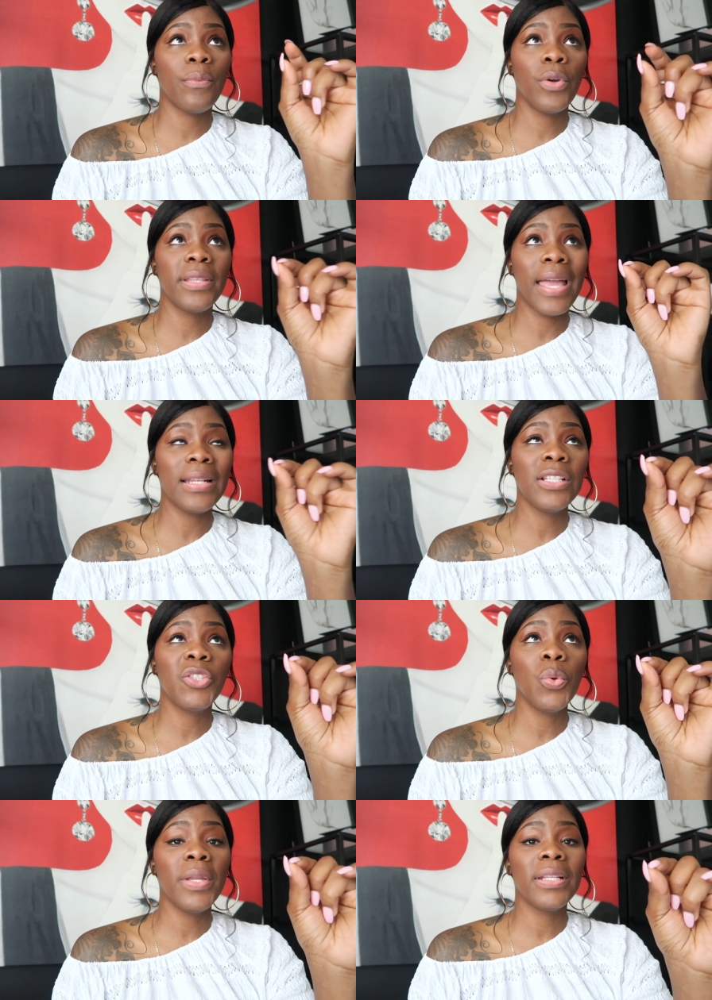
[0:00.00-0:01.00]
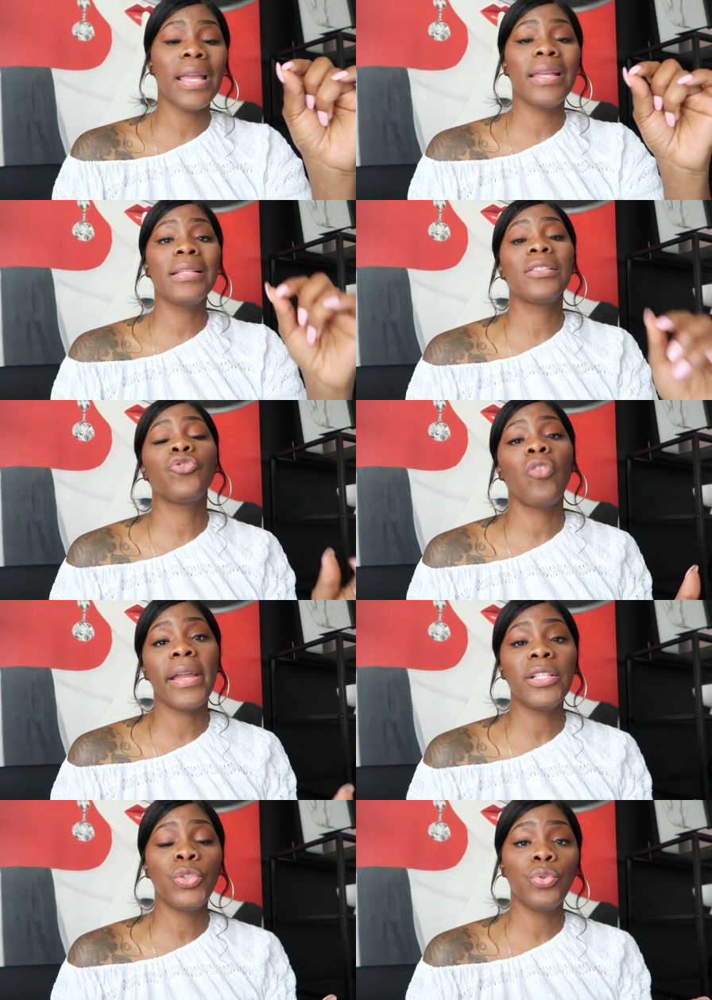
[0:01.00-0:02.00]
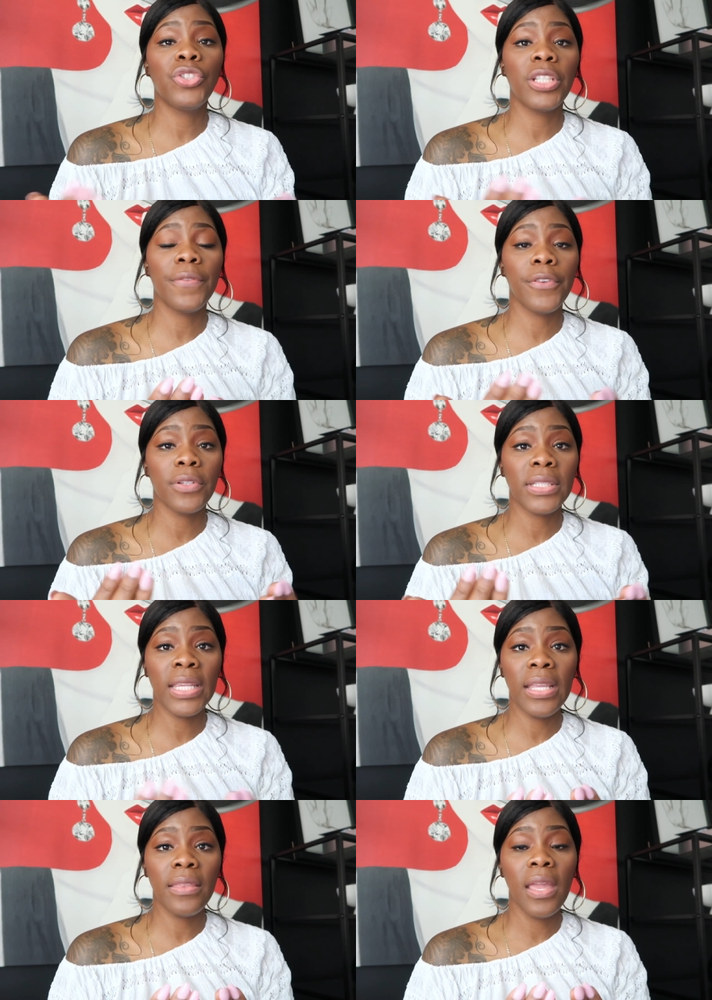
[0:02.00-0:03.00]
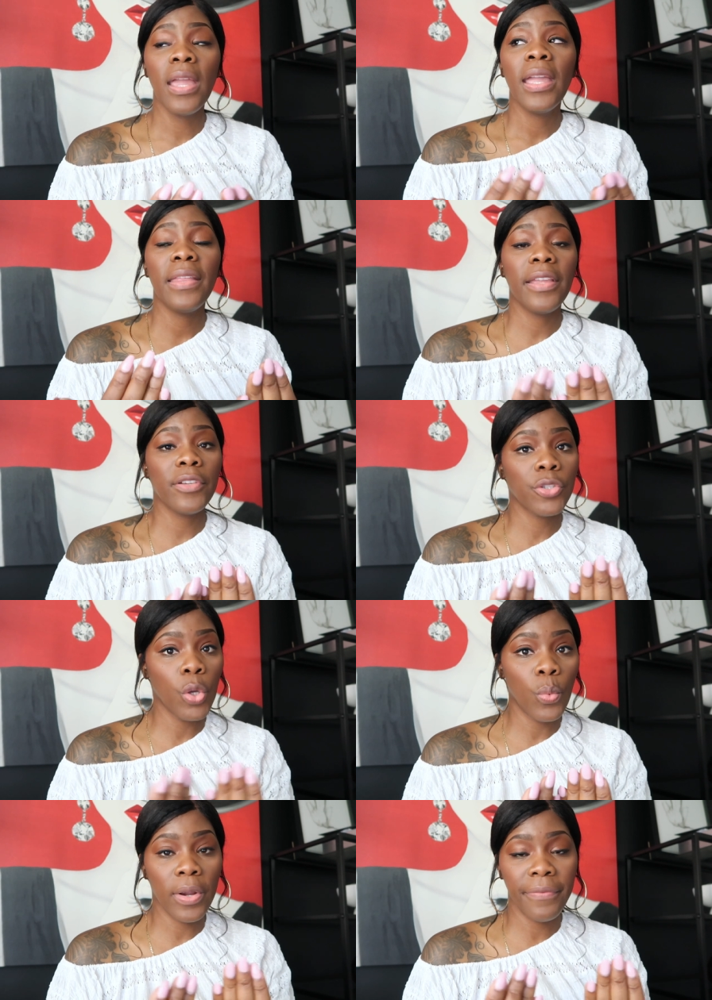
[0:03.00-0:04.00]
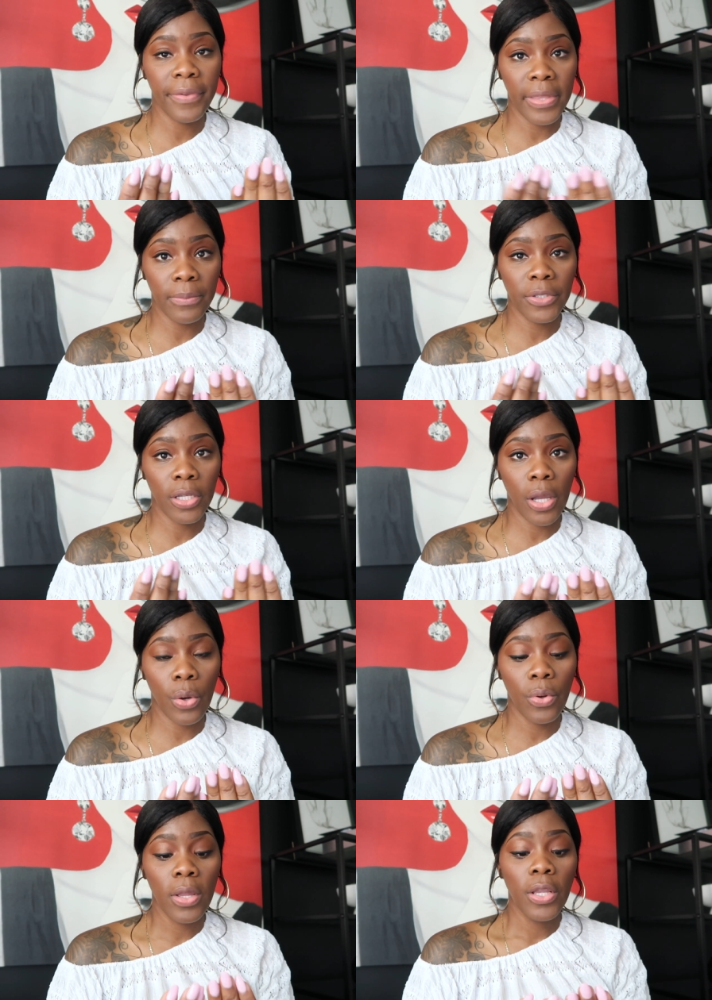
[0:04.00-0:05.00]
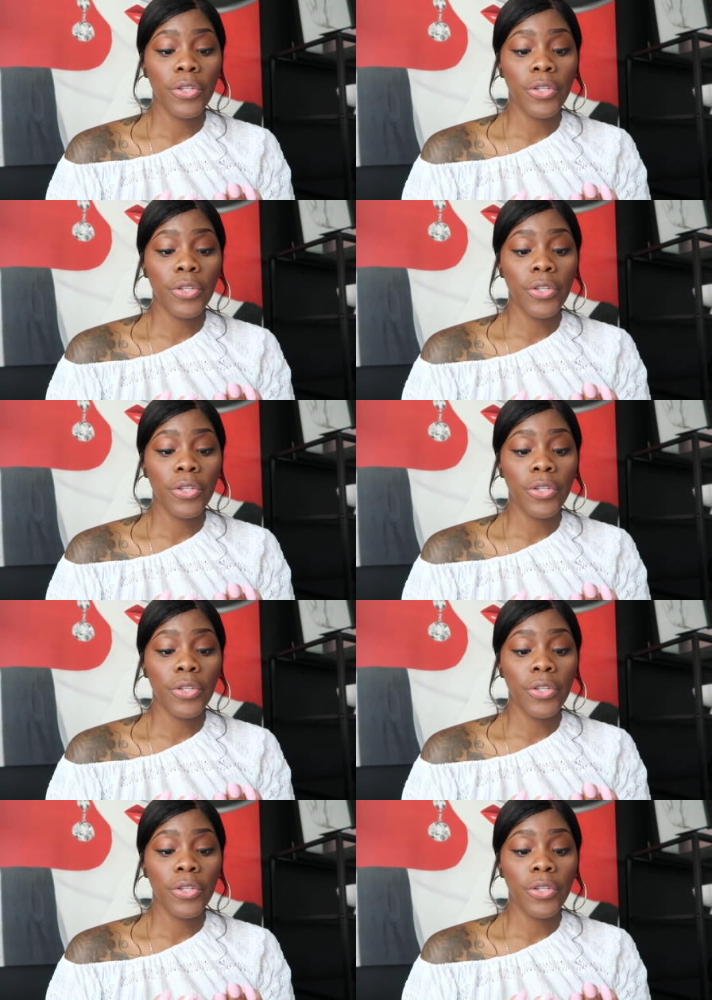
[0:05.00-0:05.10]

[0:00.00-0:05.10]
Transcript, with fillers: what that is doing, that is trying to shift your teeth and there is nowhere for them to go.